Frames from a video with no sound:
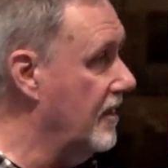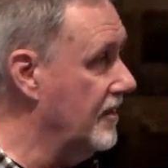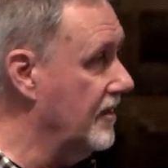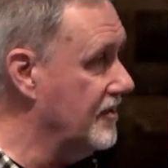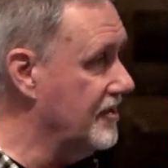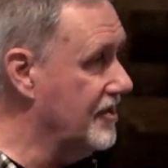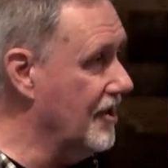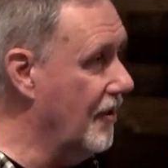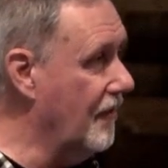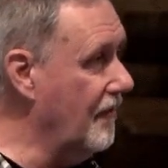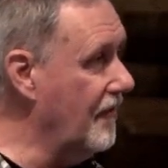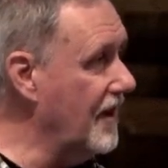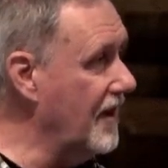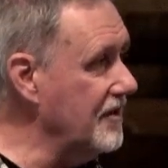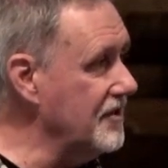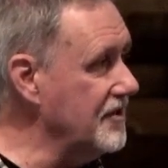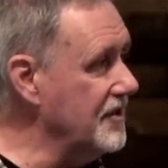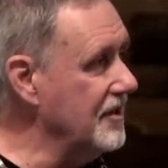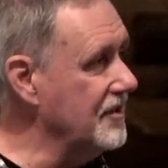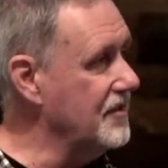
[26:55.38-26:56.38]

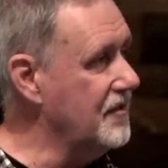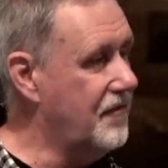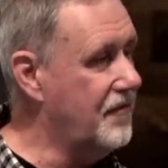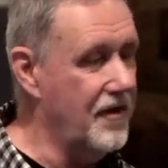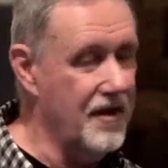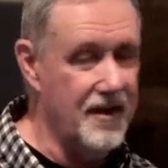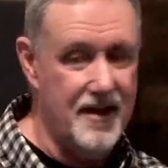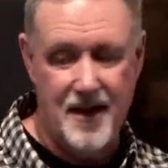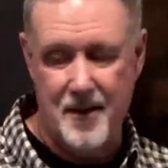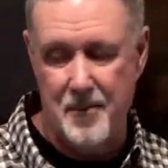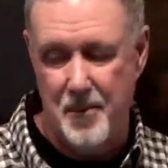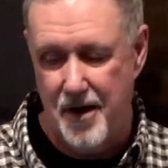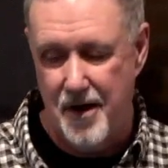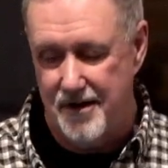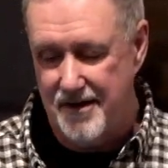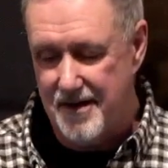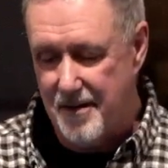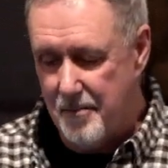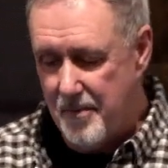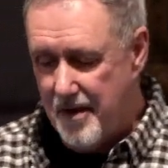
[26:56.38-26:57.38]
Salvation is free. Come
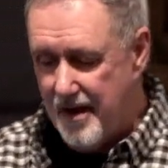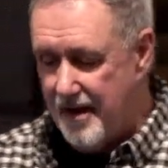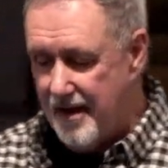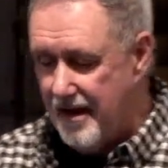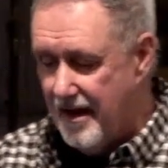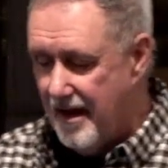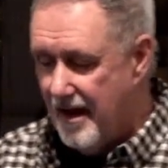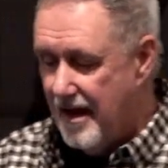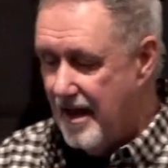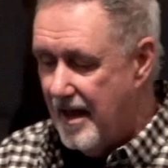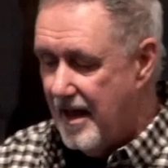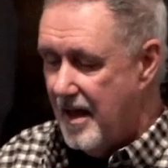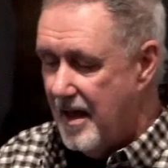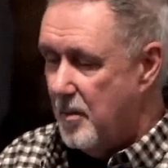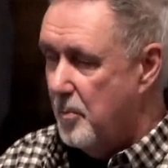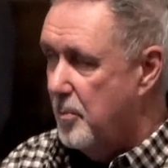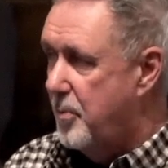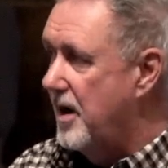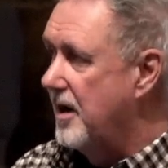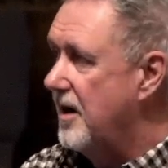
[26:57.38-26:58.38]
on to me.
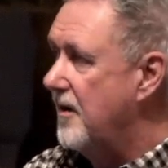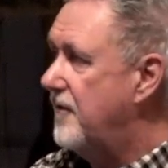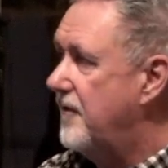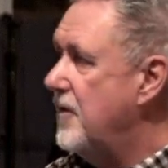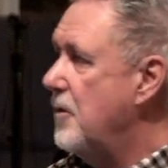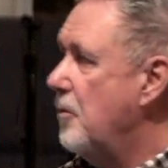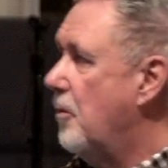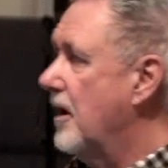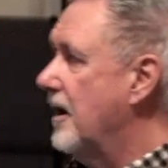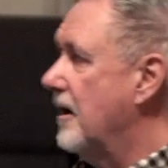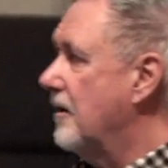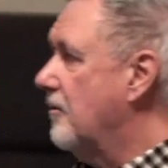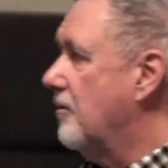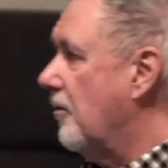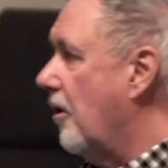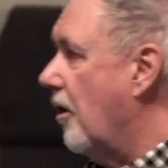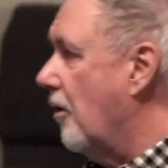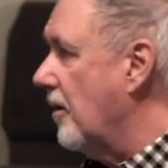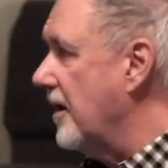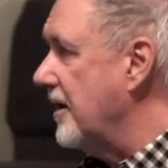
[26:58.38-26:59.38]
But if you want to
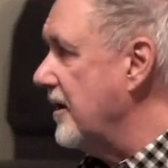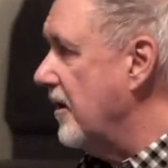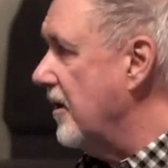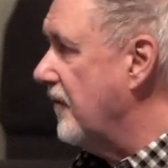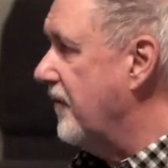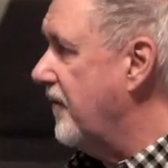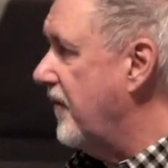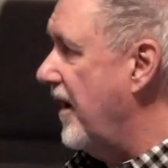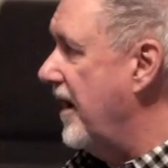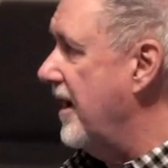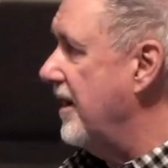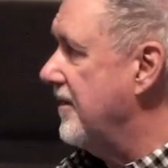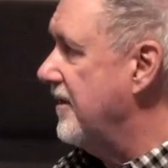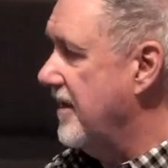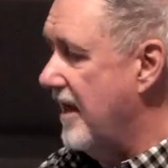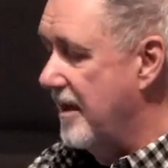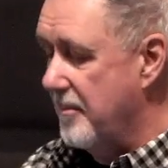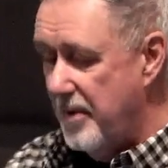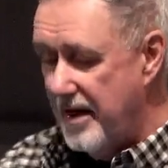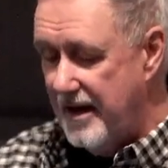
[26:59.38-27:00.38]
grow in your
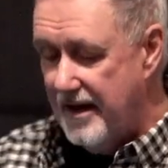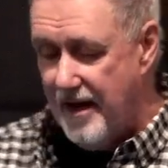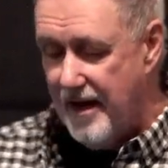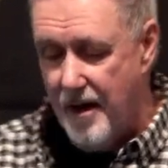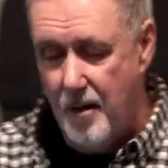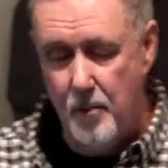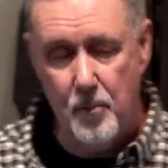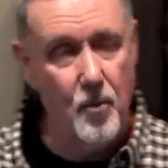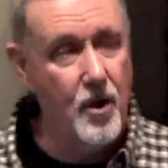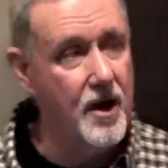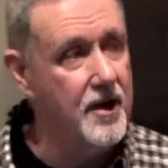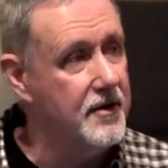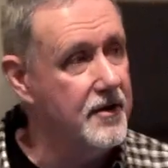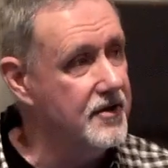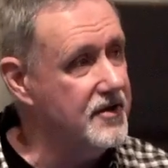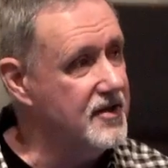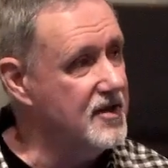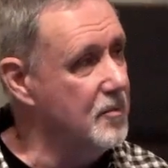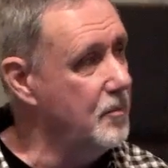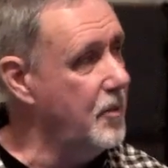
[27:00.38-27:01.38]
faith and become what
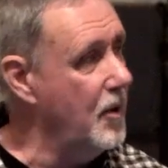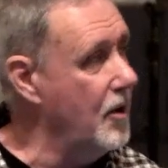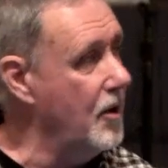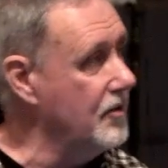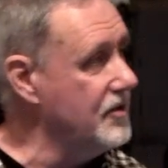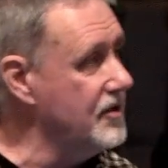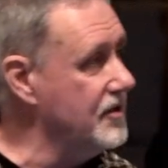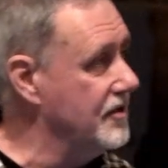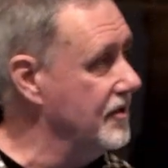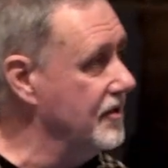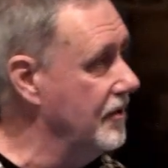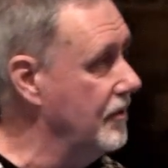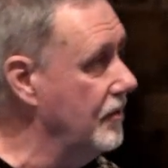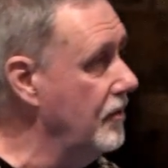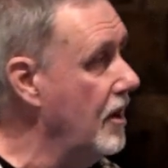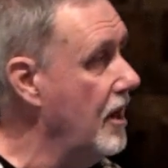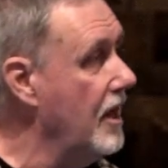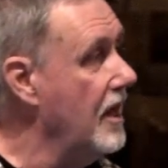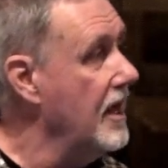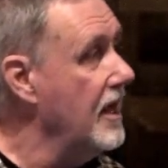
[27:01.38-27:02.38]
you're supposed
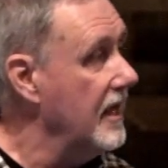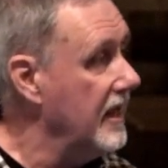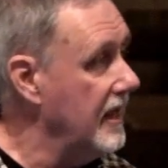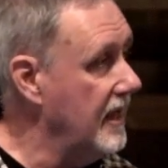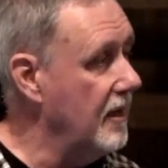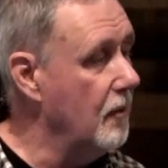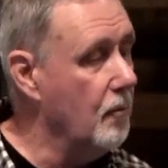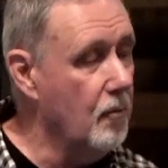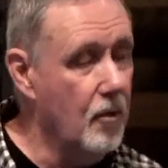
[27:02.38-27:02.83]
to, it